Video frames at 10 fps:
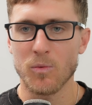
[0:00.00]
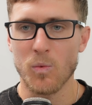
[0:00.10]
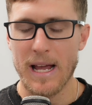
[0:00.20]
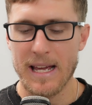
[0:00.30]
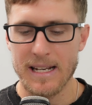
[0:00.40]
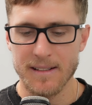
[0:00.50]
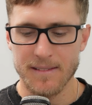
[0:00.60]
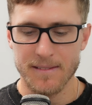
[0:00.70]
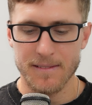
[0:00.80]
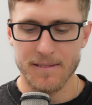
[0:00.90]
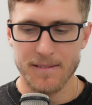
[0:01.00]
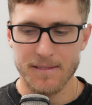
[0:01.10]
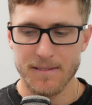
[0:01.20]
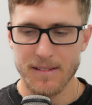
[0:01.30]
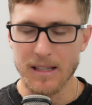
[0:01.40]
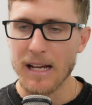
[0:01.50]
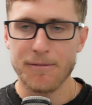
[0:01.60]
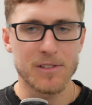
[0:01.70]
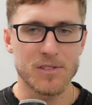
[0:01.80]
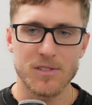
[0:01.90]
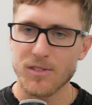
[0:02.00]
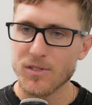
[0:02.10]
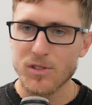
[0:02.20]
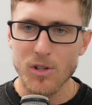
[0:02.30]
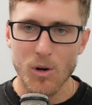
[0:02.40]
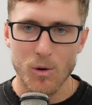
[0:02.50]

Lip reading: when life is so